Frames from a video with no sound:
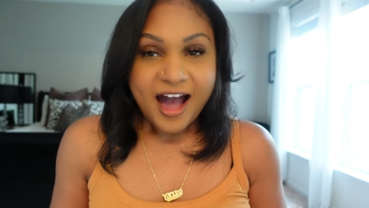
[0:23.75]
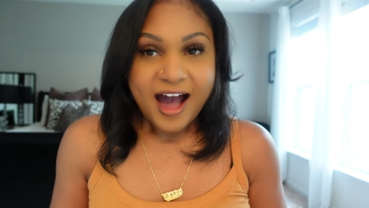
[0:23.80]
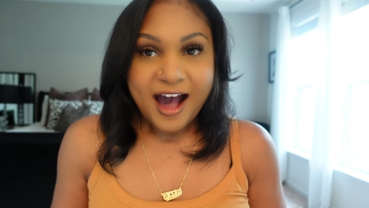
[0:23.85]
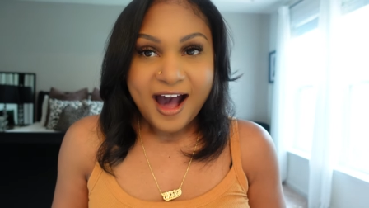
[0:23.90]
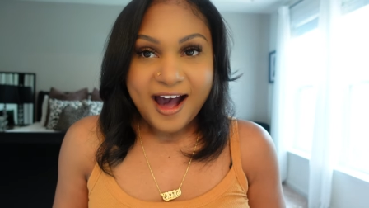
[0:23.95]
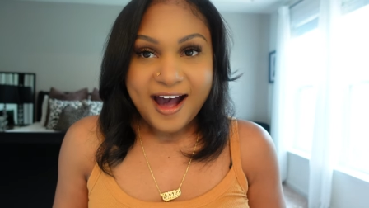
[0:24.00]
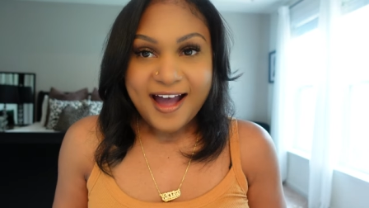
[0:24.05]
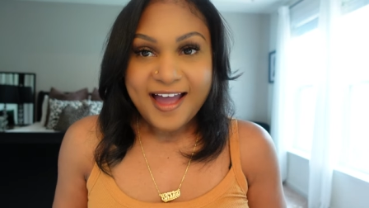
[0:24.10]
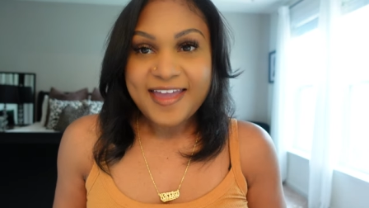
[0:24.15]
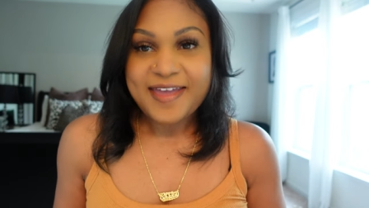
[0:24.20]

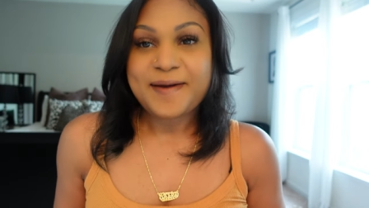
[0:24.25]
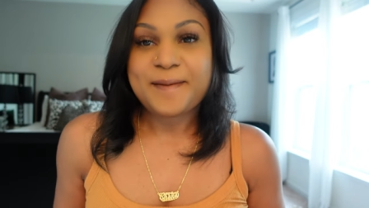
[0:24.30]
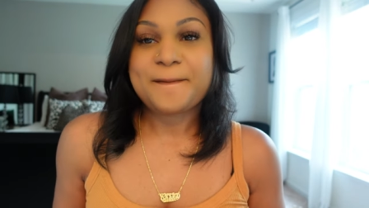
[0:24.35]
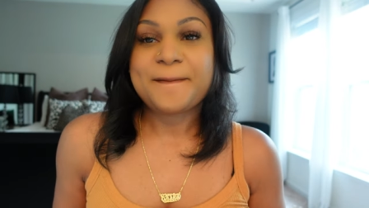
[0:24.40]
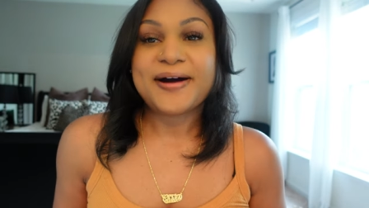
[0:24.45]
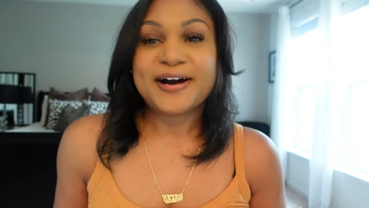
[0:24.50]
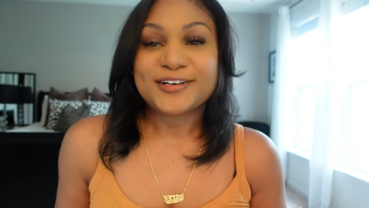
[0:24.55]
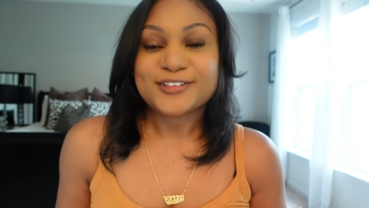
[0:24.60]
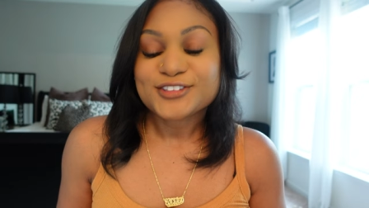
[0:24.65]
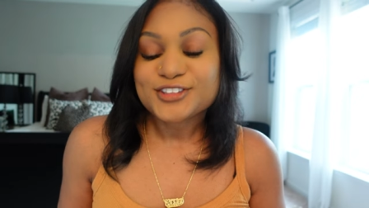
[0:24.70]
I am
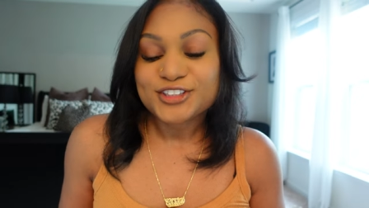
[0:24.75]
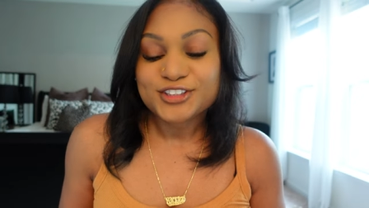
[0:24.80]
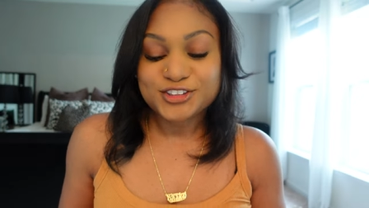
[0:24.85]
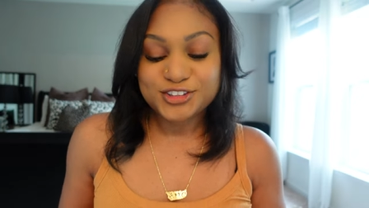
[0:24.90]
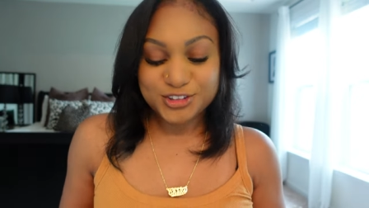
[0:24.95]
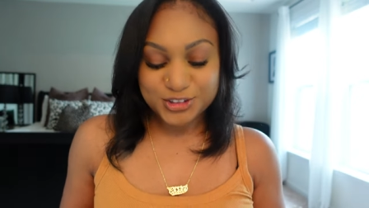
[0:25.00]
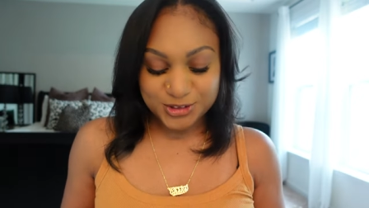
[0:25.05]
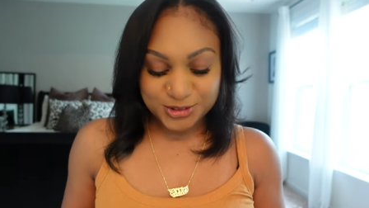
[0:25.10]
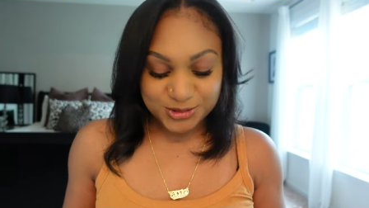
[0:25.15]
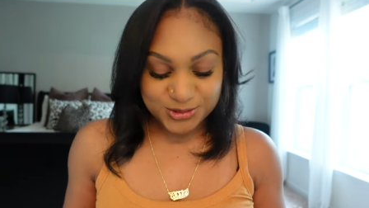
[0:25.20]
about to
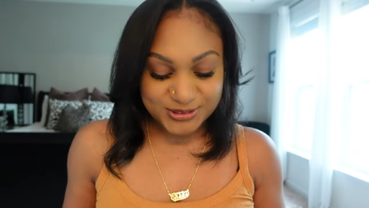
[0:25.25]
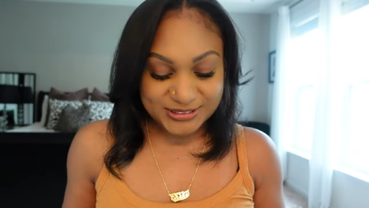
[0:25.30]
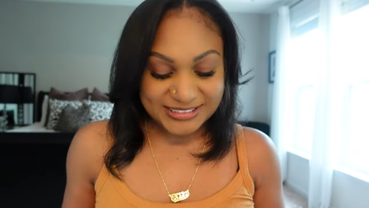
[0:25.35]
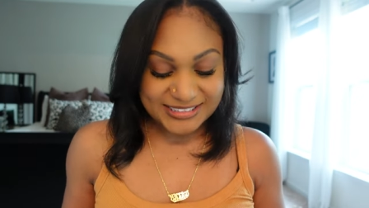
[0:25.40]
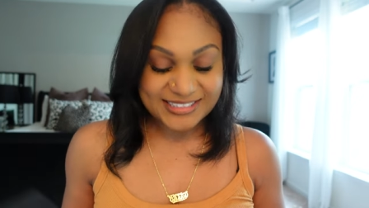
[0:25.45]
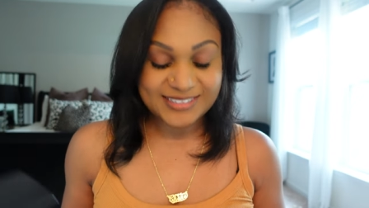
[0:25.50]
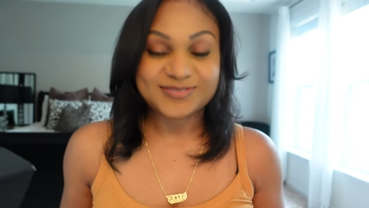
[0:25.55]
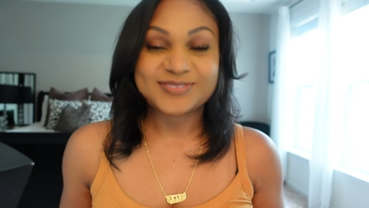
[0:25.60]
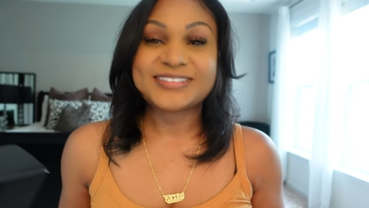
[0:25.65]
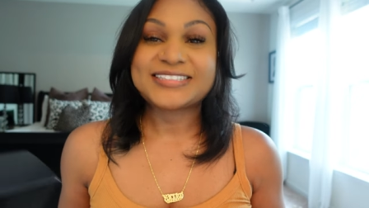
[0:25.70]
do
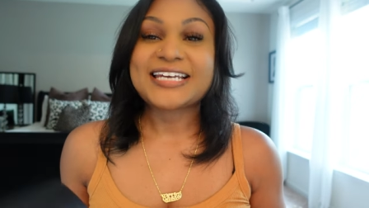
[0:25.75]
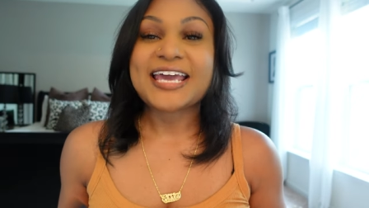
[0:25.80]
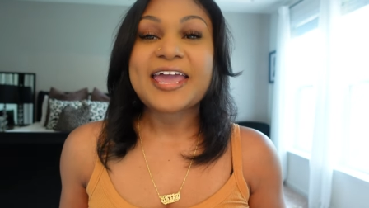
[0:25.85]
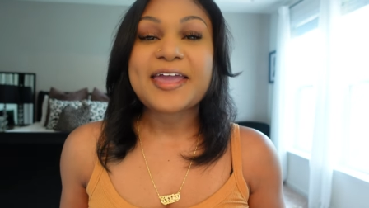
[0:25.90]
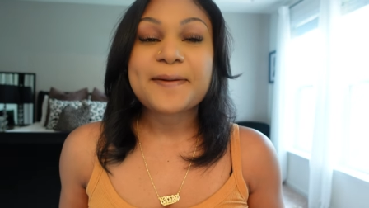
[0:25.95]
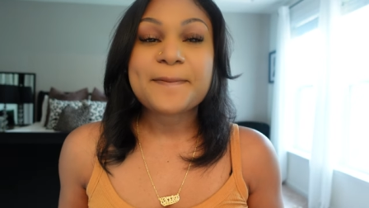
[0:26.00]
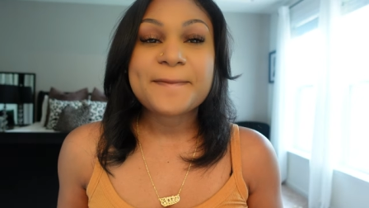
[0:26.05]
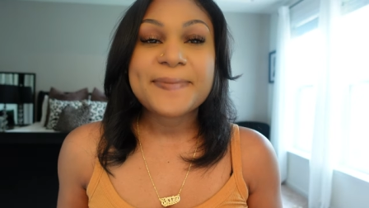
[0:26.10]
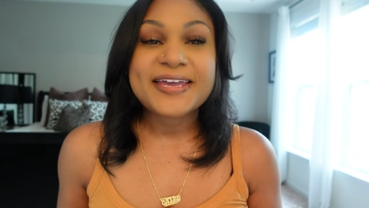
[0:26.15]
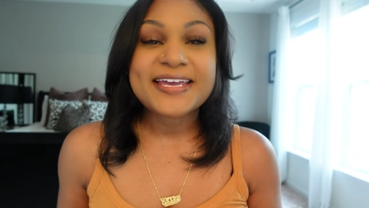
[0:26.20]
some
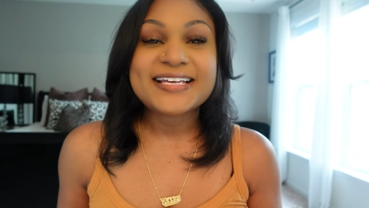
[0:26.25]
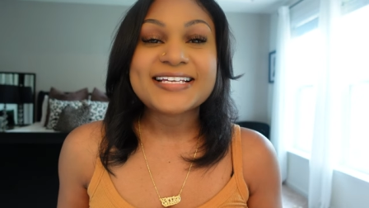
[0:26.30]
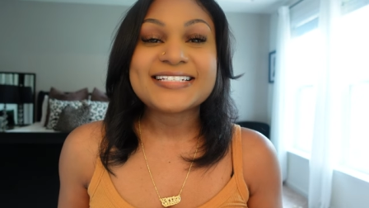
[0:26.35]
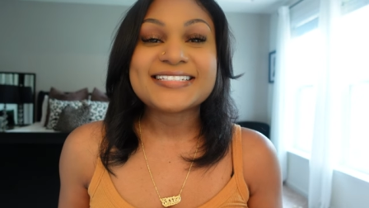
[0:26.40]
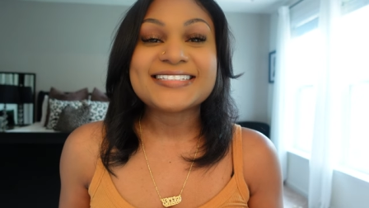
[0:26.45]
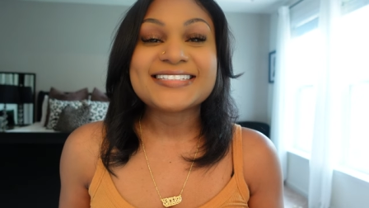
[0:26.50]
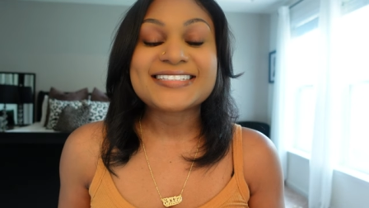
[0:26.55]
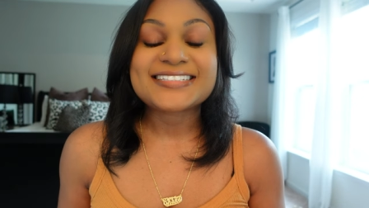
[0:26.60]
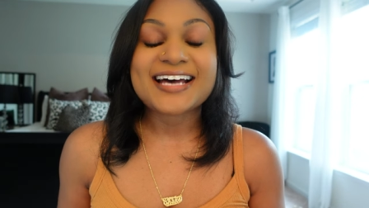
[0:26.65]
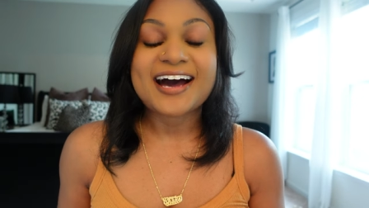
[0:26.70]

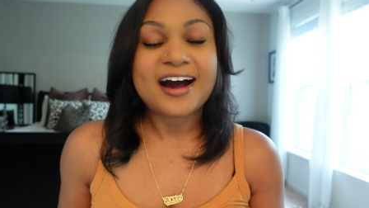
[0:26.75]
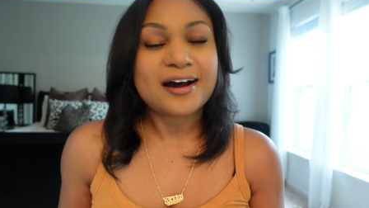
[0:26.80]
tape-ins.